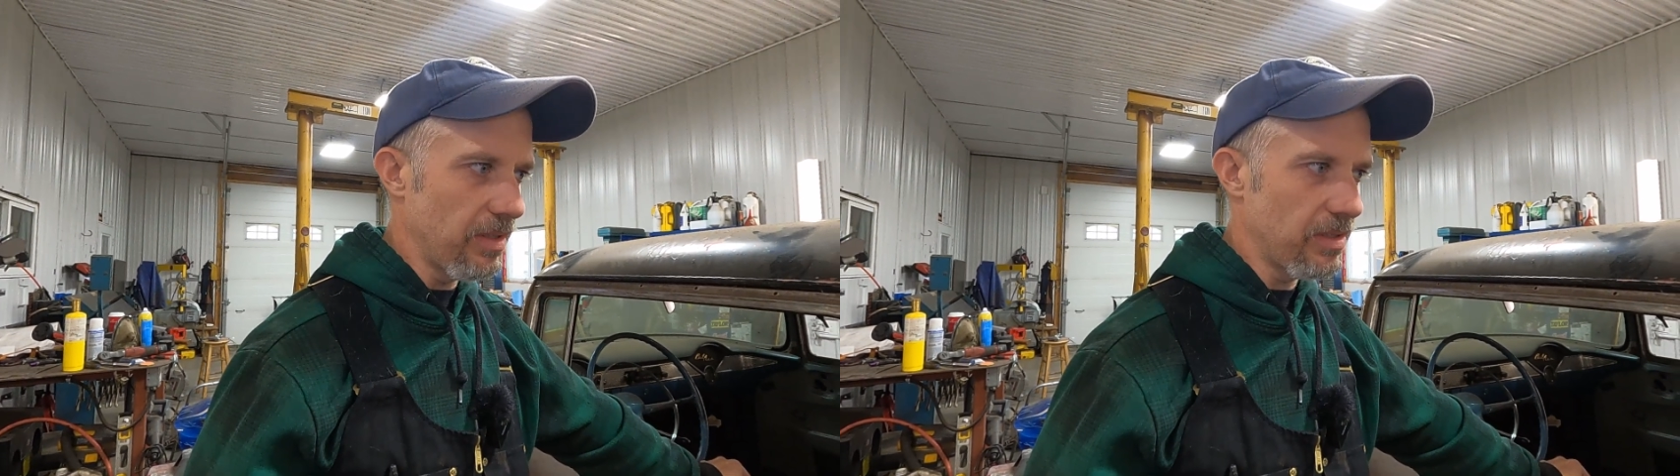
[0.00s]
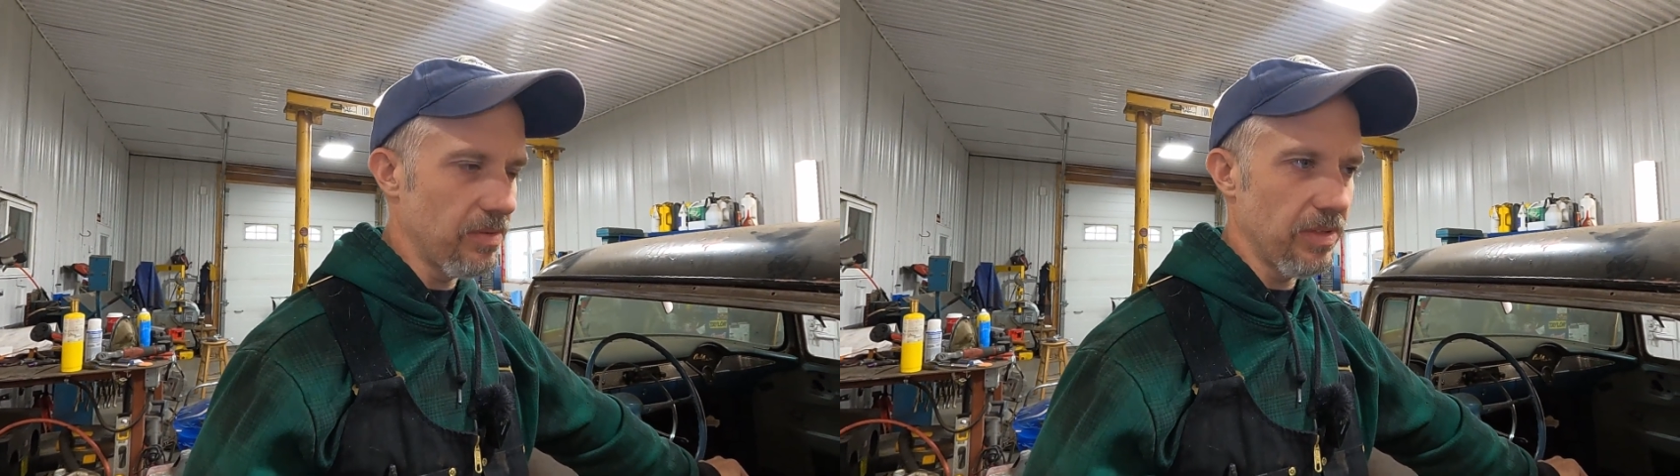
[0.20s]

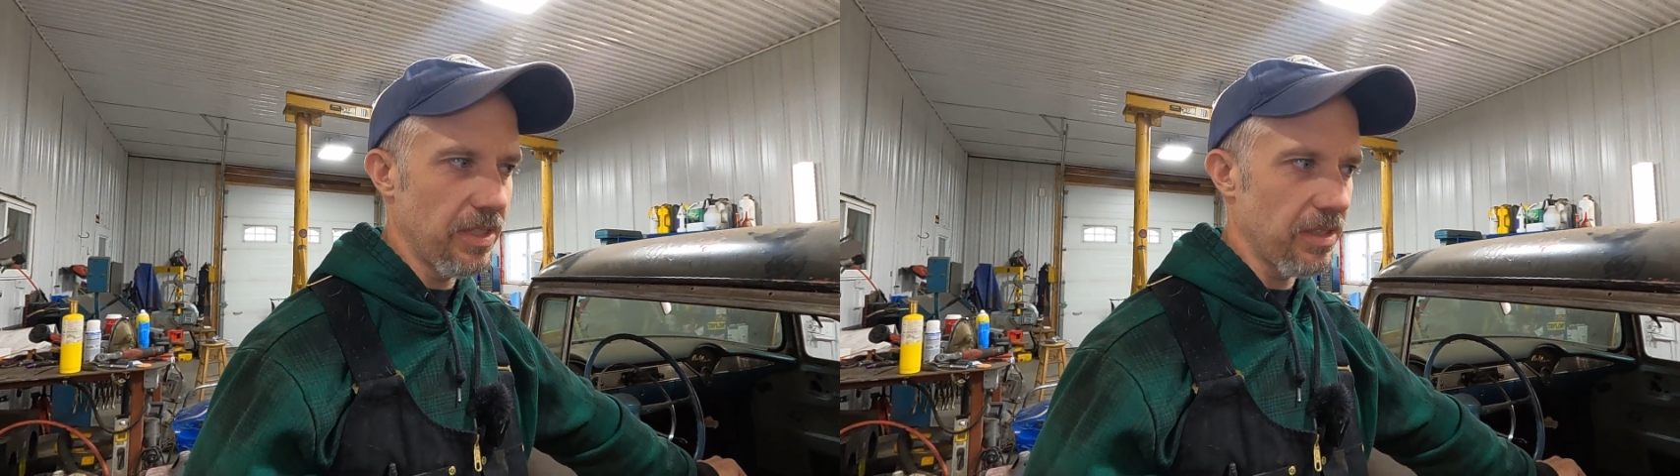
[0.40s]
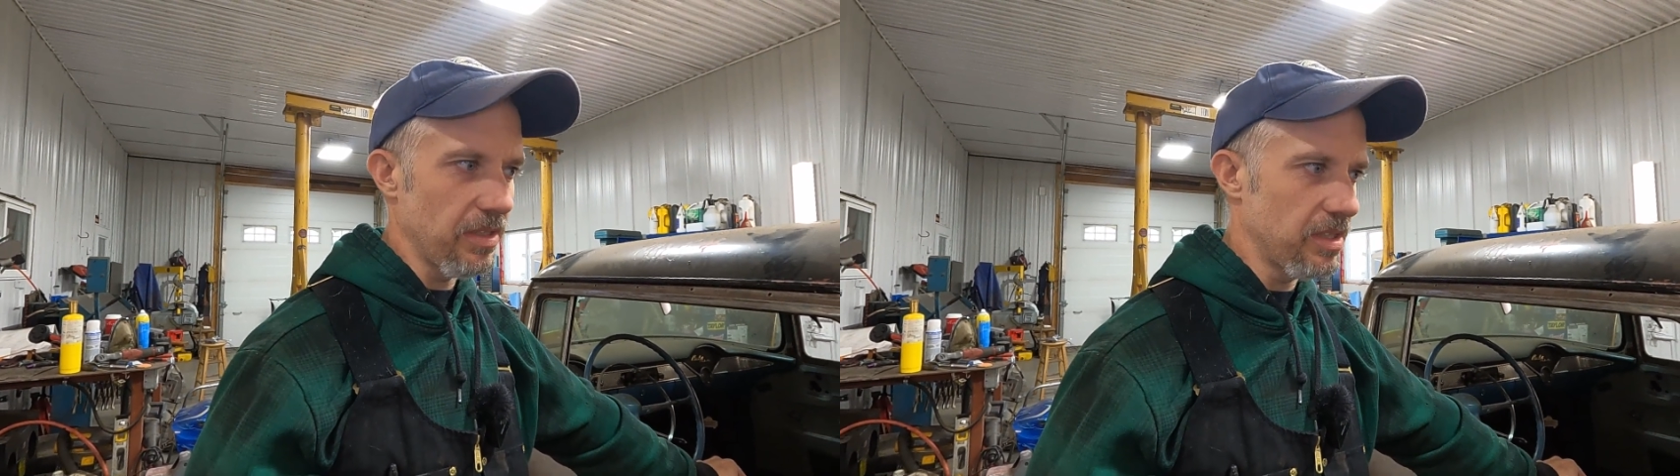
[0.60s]
It's a
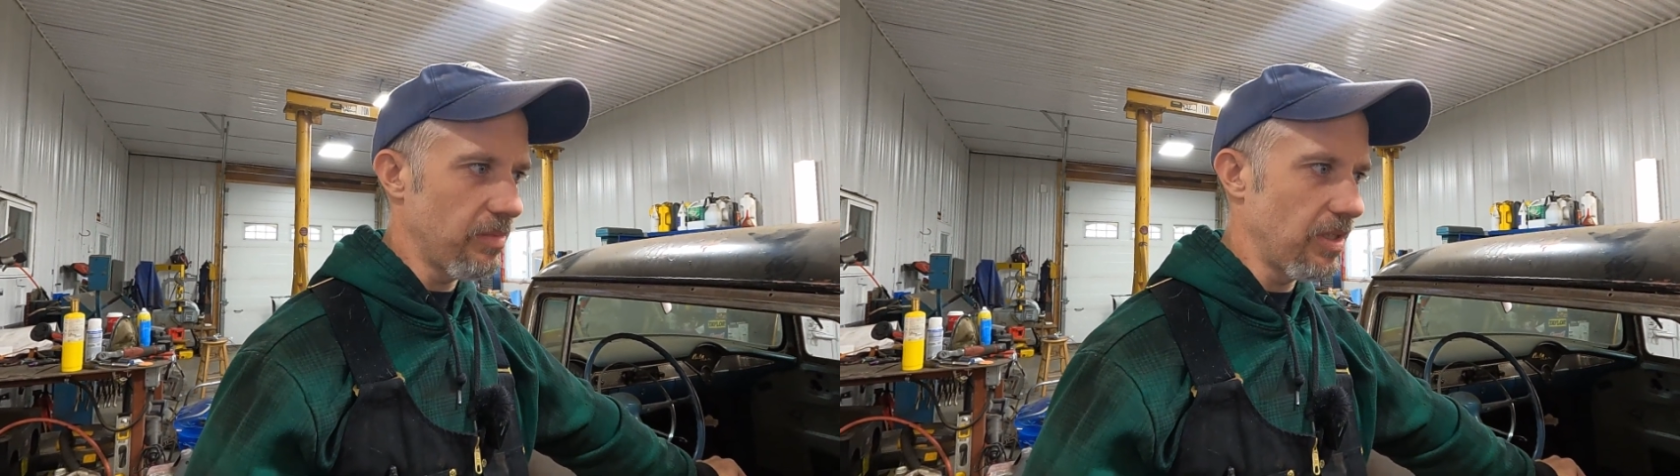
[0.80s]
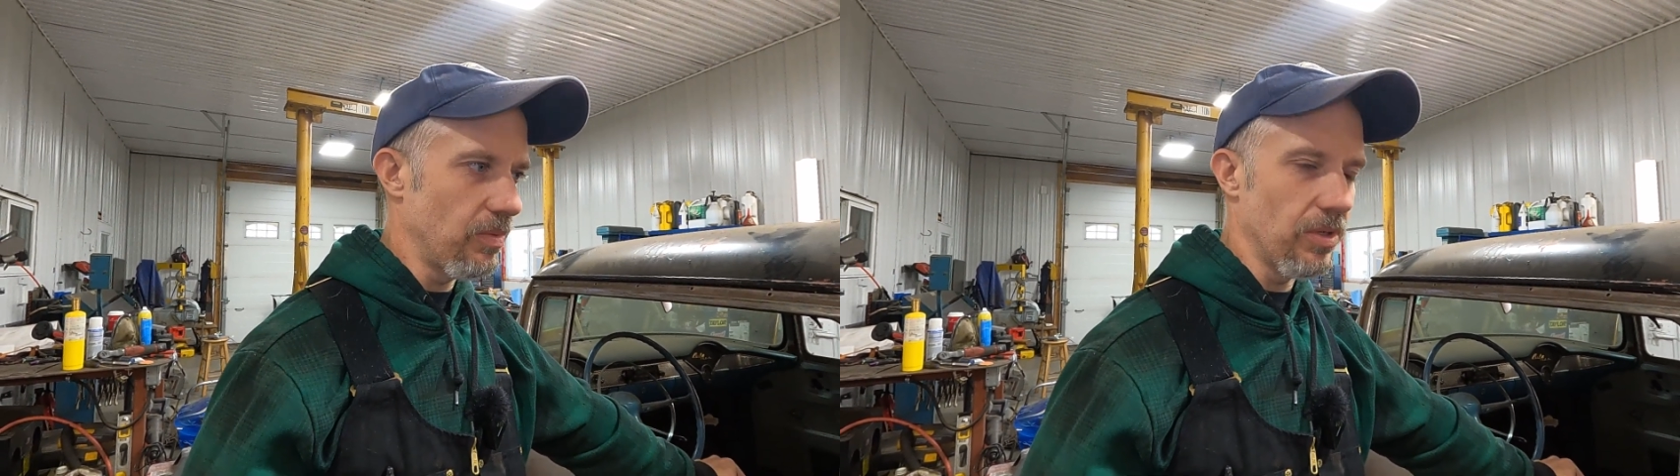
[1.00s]
ridiculous
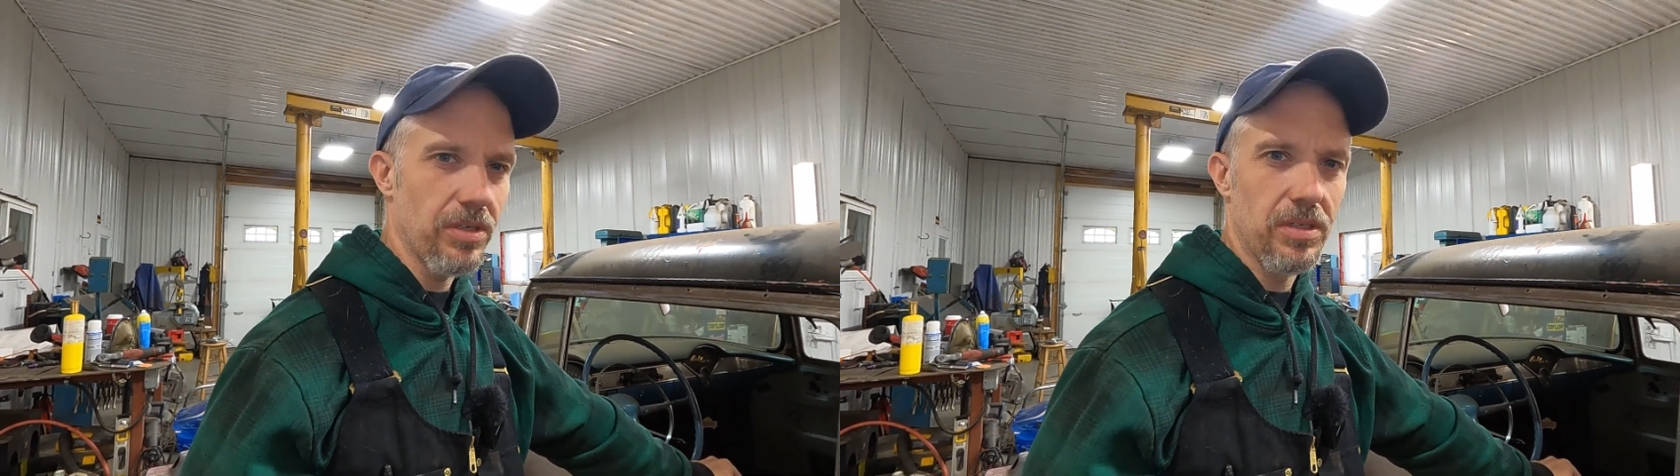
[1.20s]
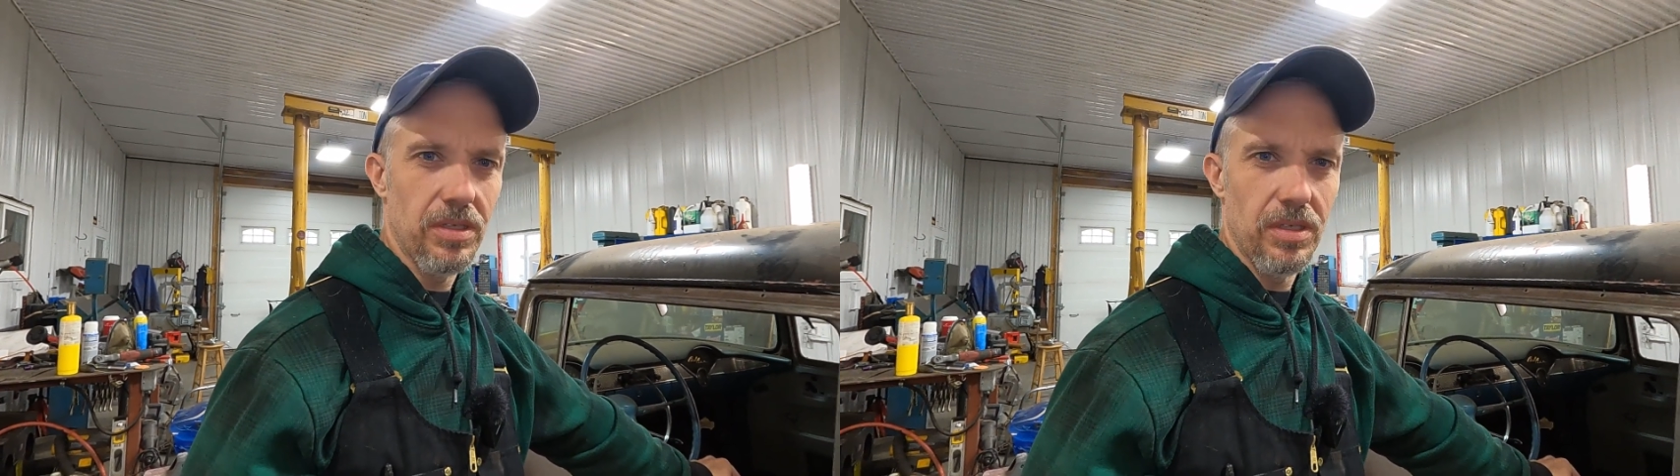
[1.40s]
amount of work.